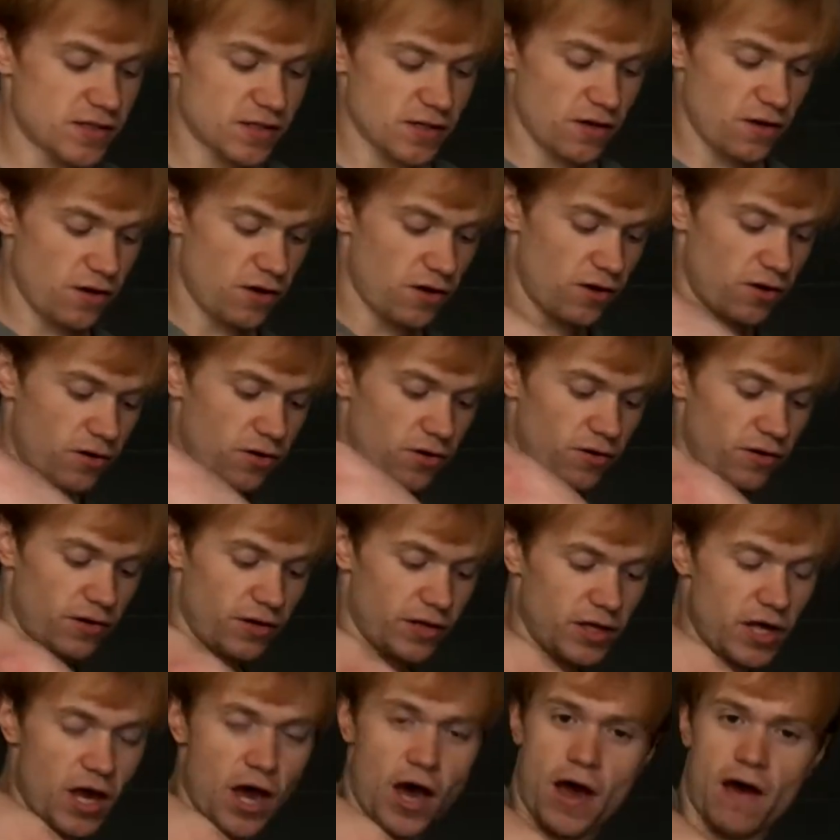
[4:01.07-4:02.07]
So
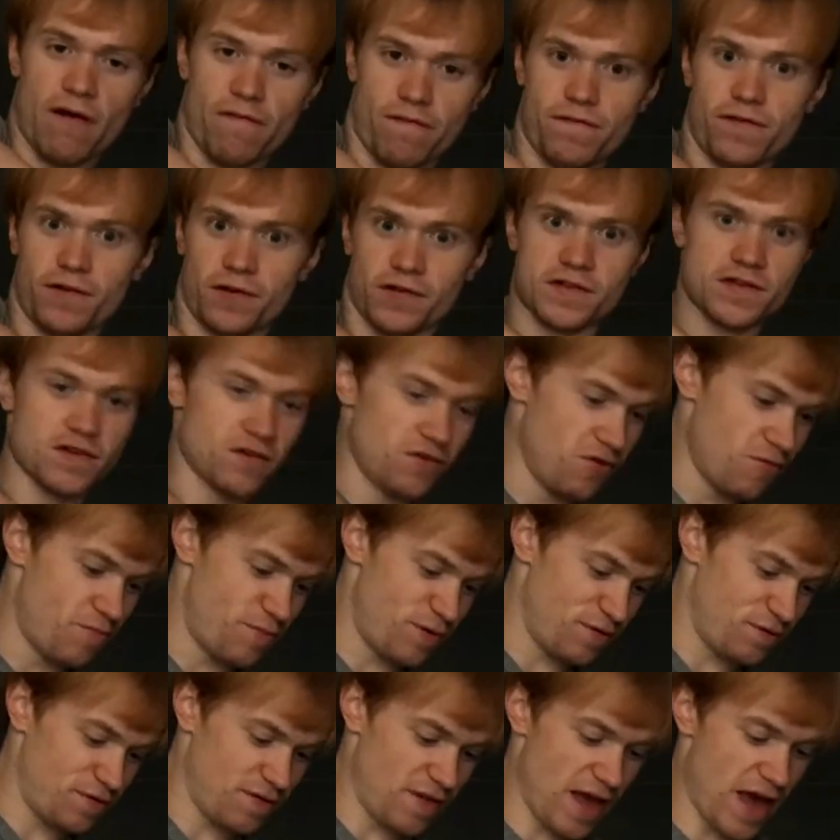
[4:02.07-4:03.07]
yeah, full
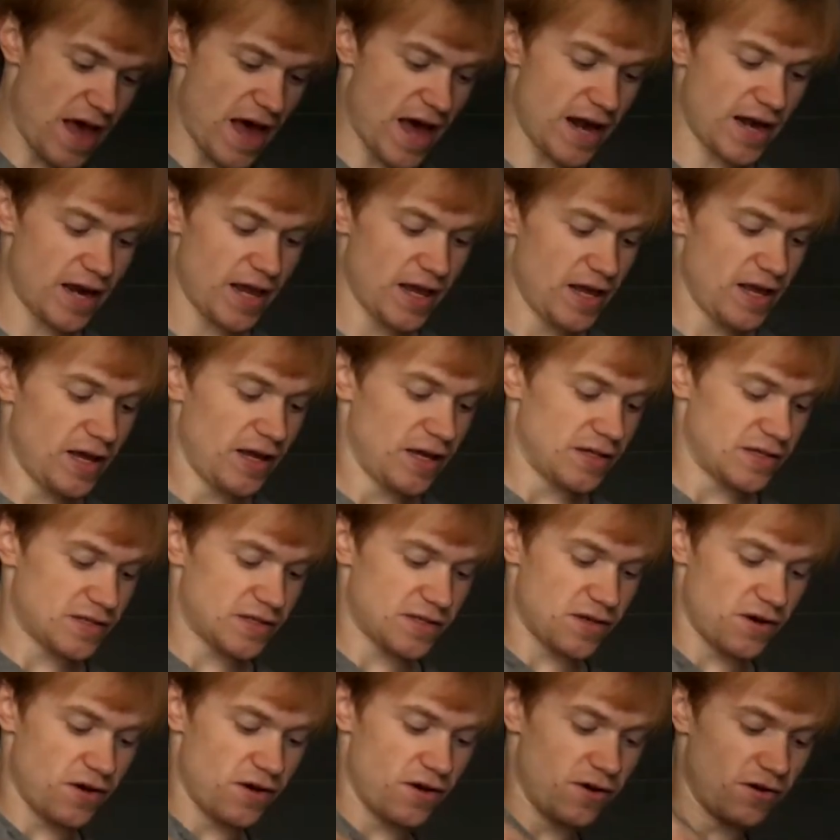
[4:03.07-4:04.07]
scoop of that.
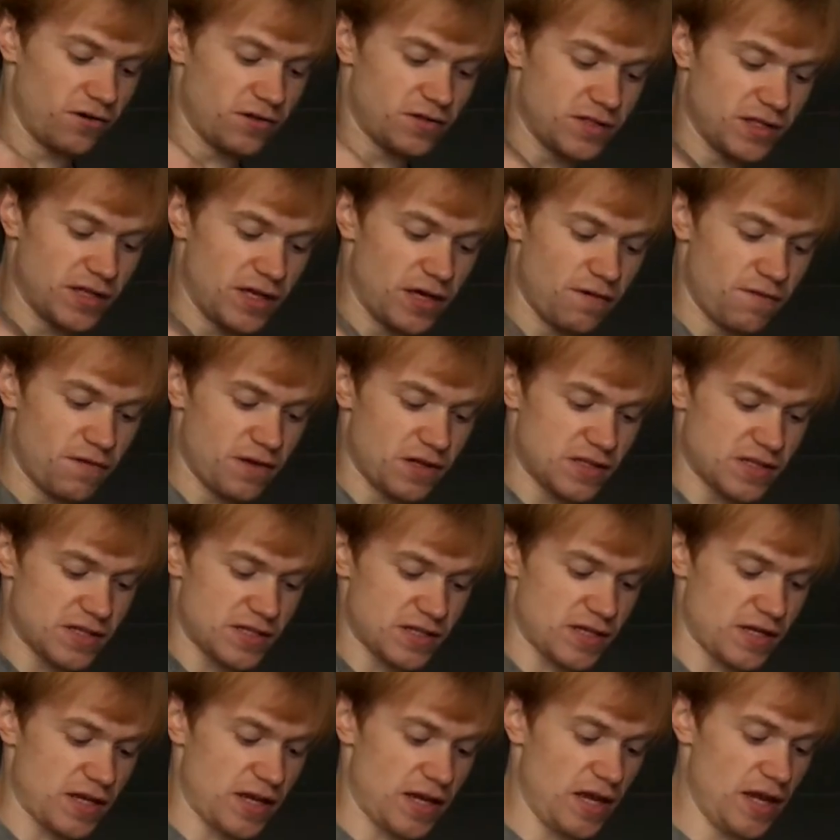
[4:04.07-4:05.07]
So to give
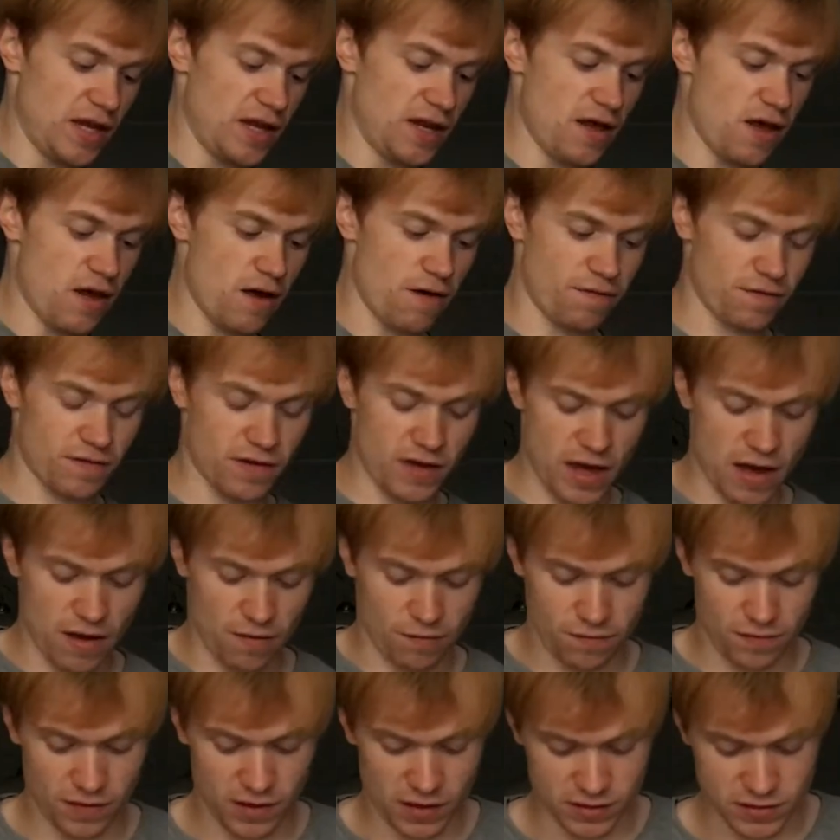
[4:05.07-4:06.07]
us enough
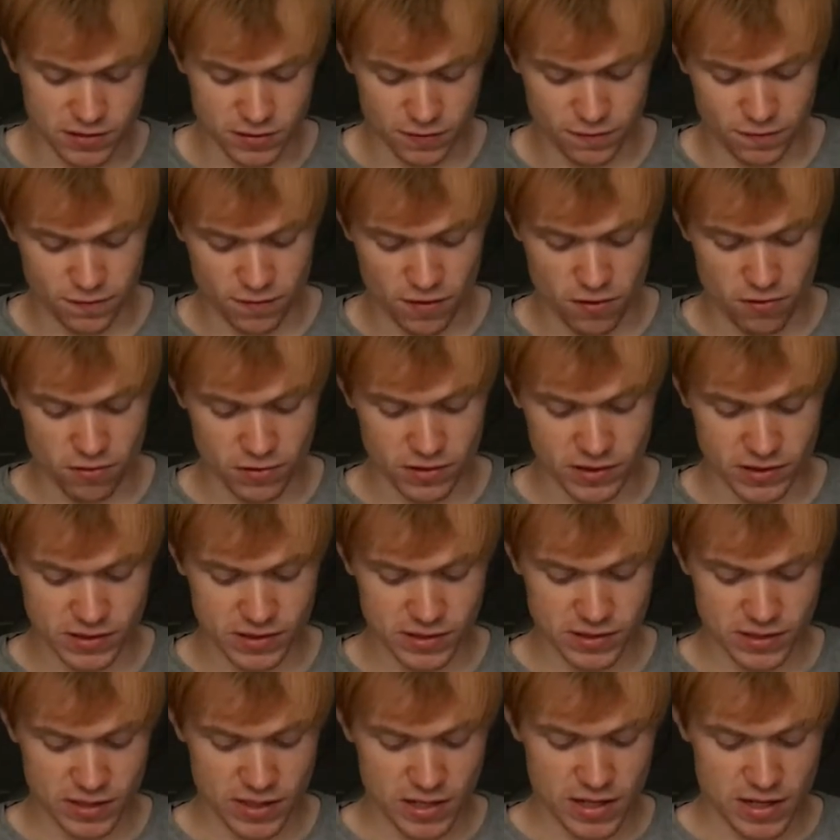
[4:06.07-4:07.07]
caffeine to
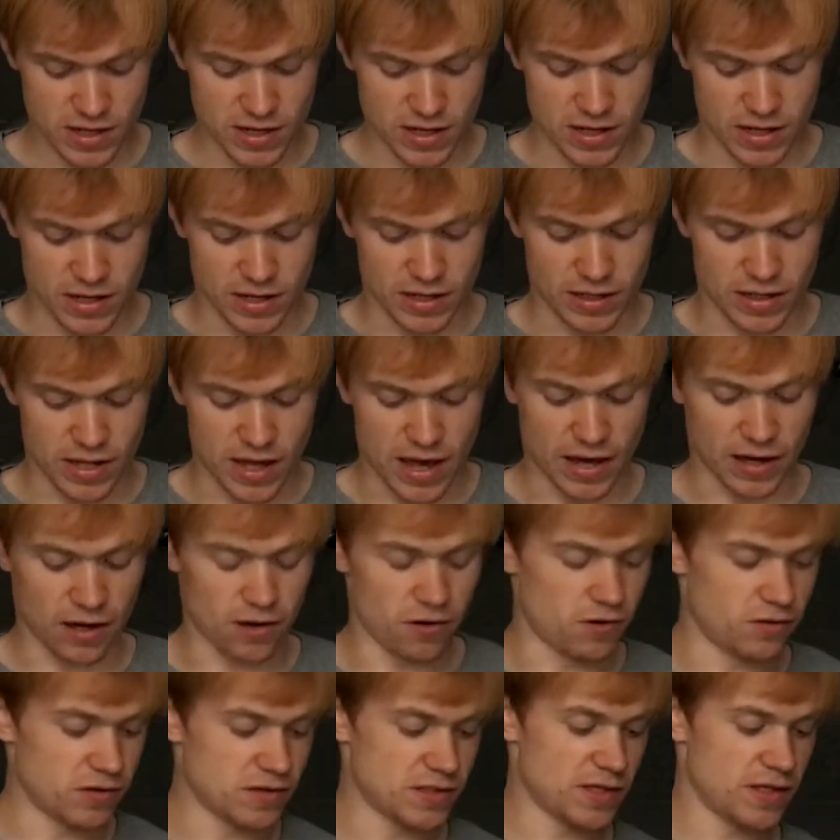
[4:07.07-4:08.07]
focus,
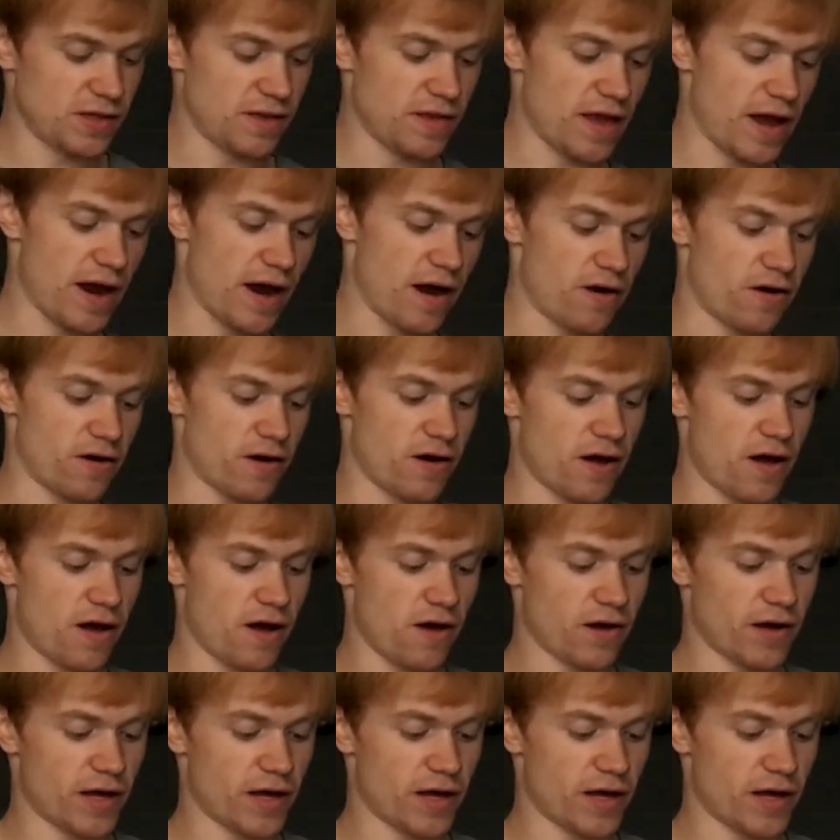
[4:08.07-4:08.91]
that goes in there.